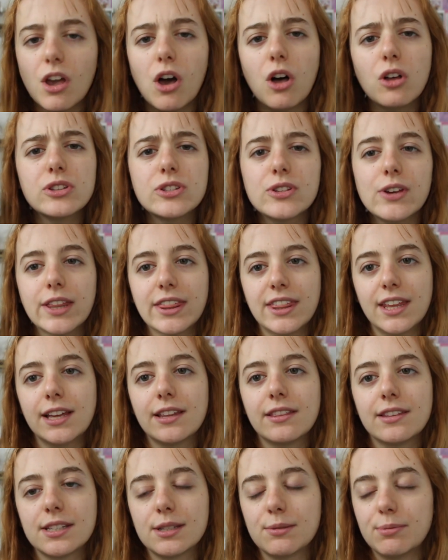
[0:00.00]
Also, I
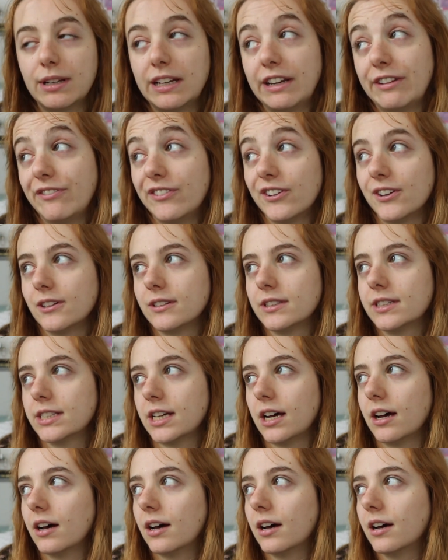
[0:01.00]
think this really filled
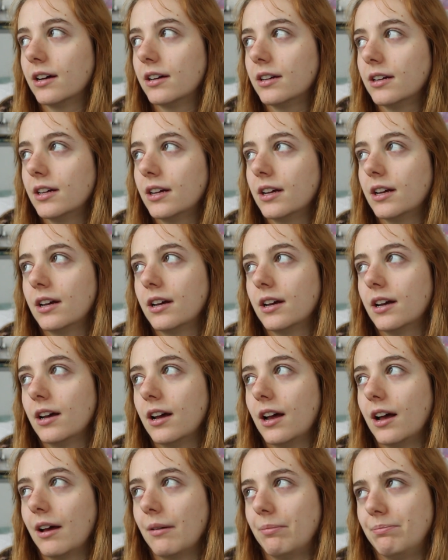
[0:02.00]
a
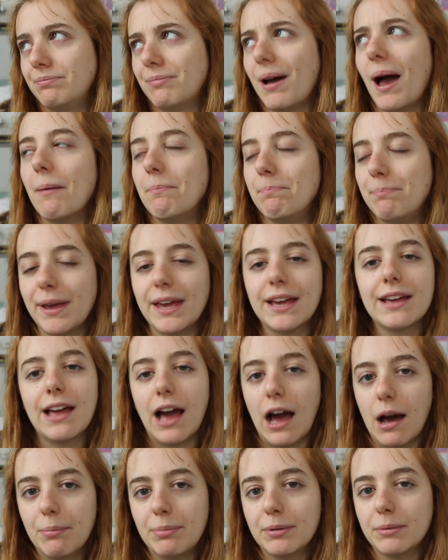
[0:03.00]
big
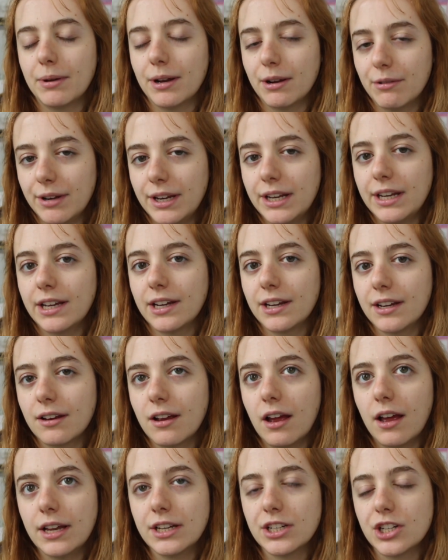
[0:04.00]
gap in my reading
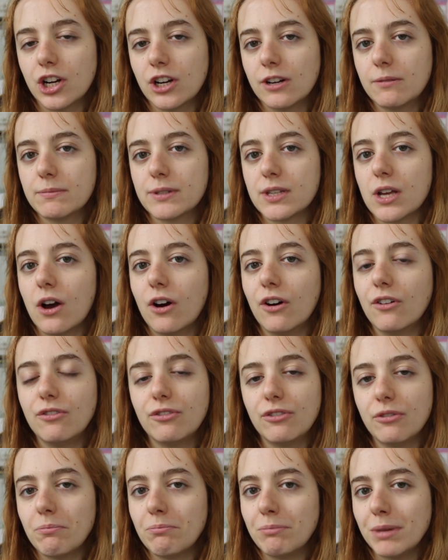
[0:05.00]
in terms
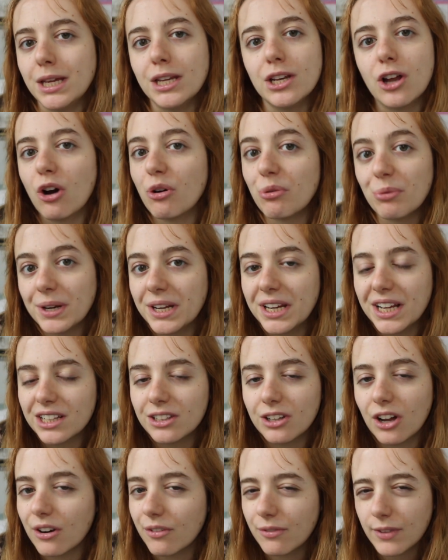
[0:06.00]
of me not reading a
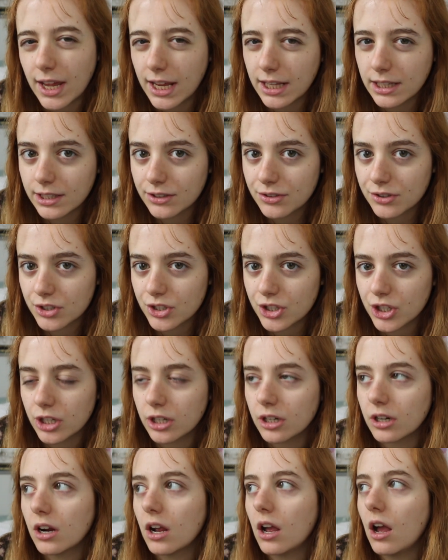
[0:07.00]
lot of gay
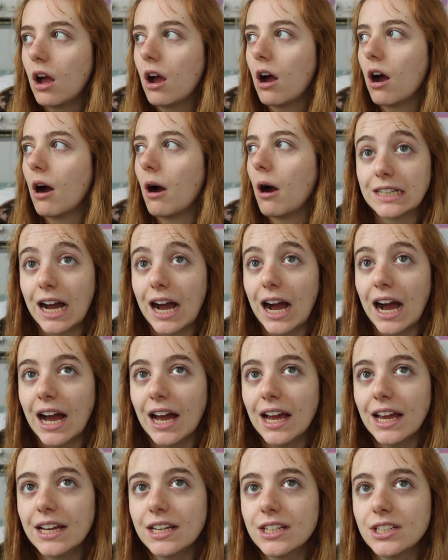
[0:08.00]
literature.
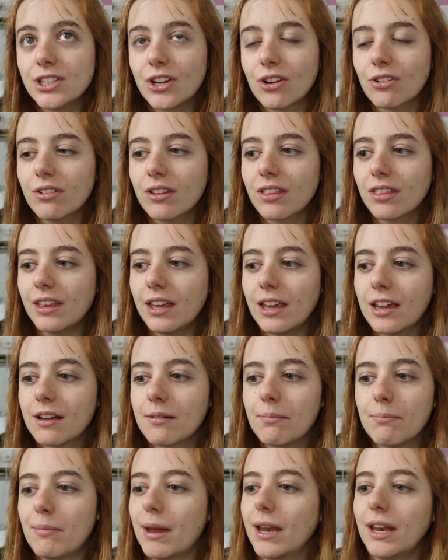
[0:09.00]
I don't
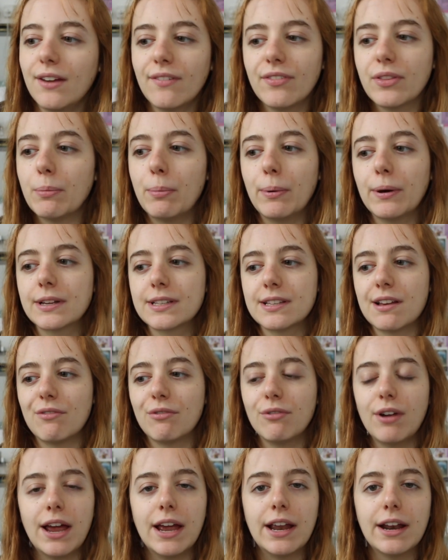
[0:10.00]
think many of the books
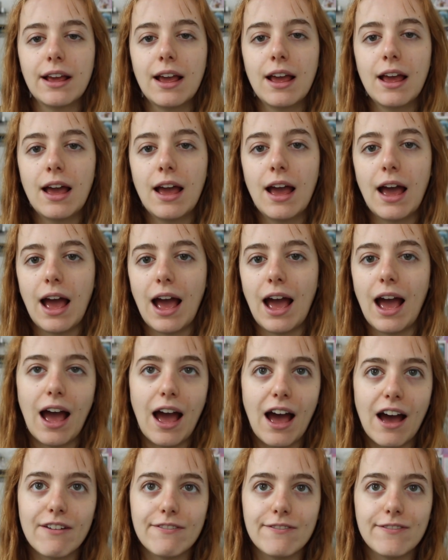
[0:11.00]
I've read
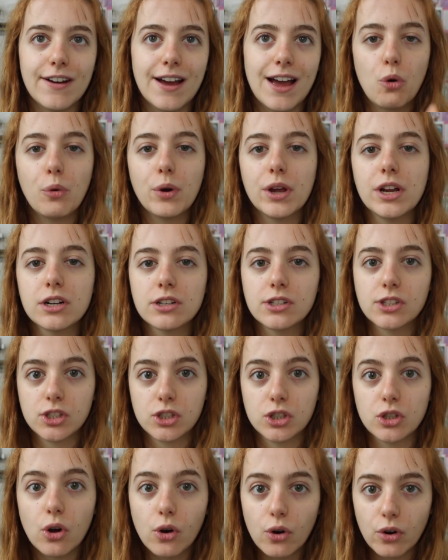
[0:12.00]
have queer
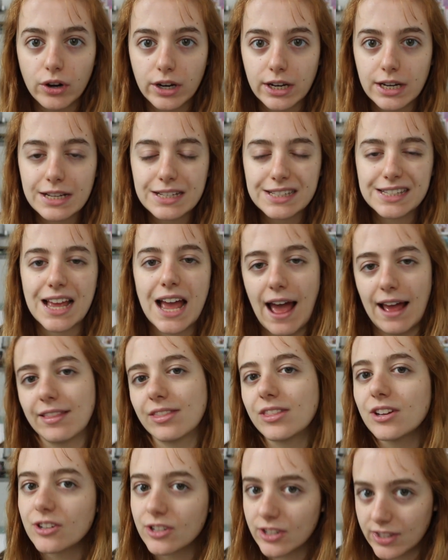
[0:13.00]
stories at their